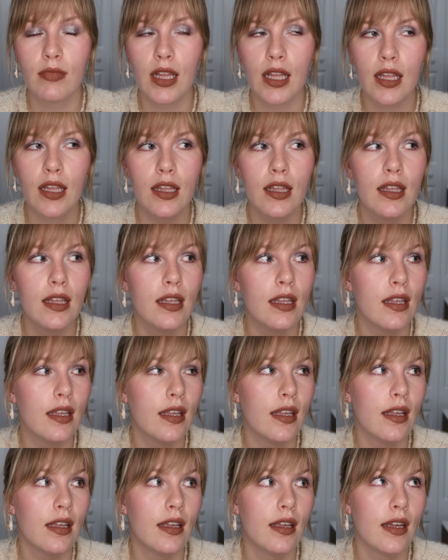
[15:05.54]

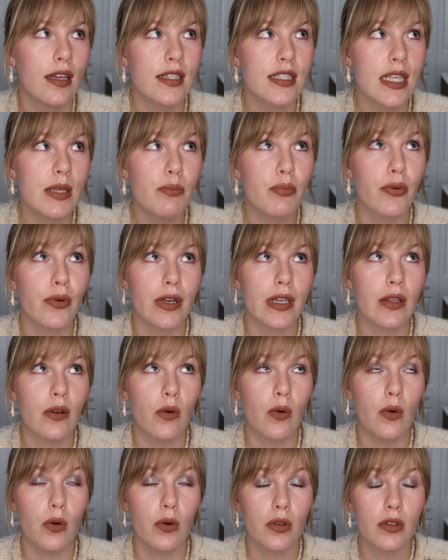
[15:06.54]
I say pretty
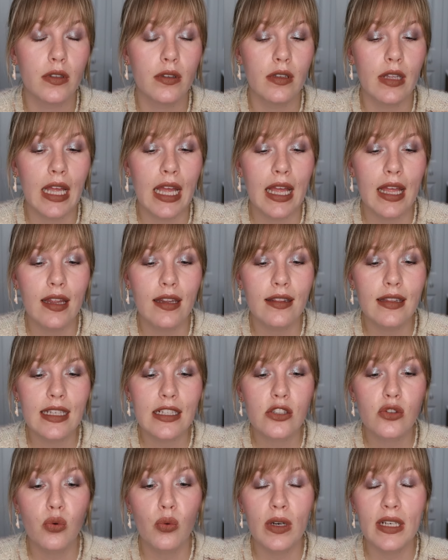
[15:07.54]
old,
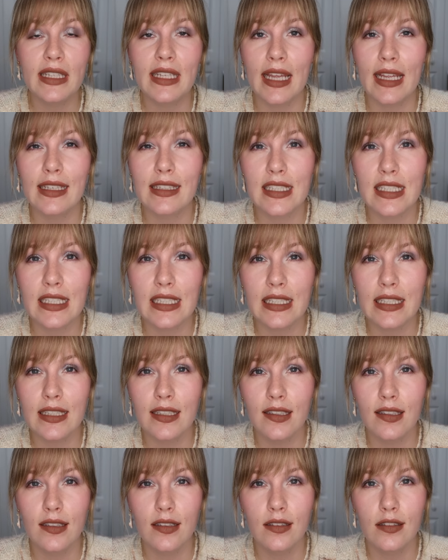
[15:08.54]
like
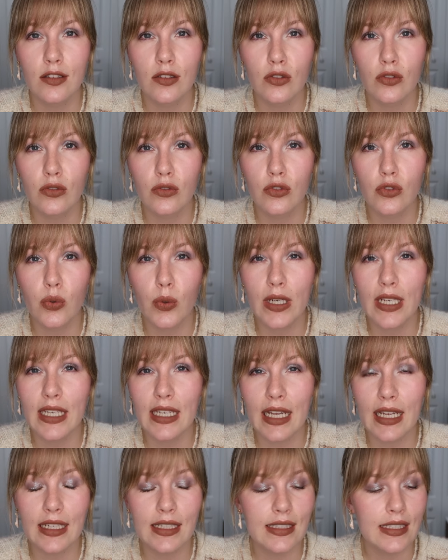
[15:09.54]
2018,
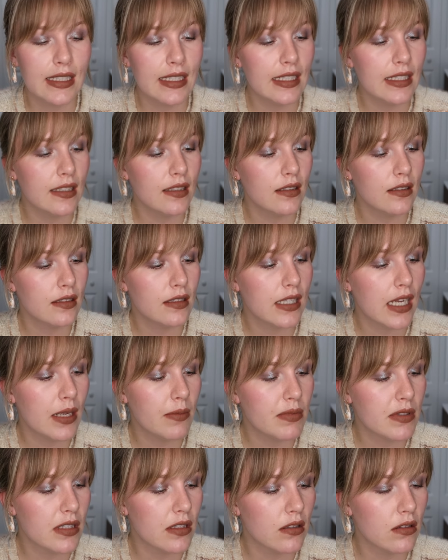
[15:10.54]
2019
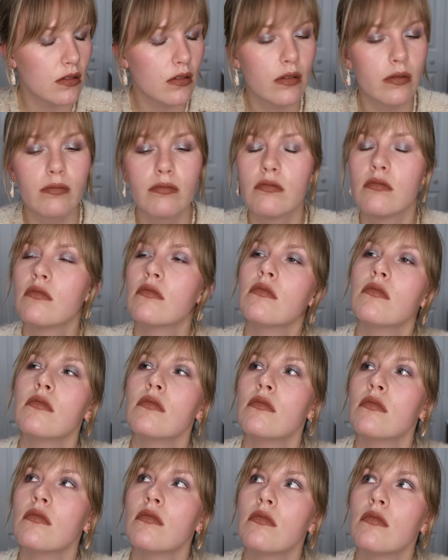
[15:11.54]
types. Let
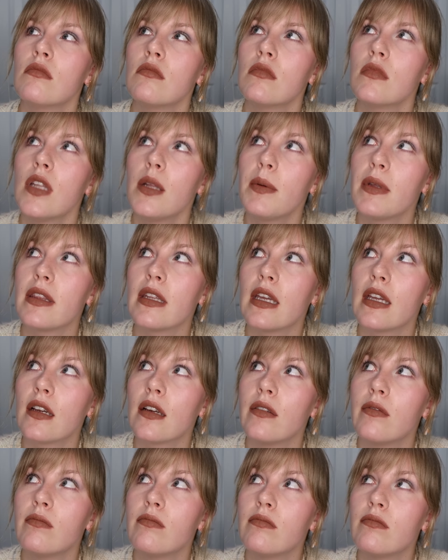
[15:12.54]
me think.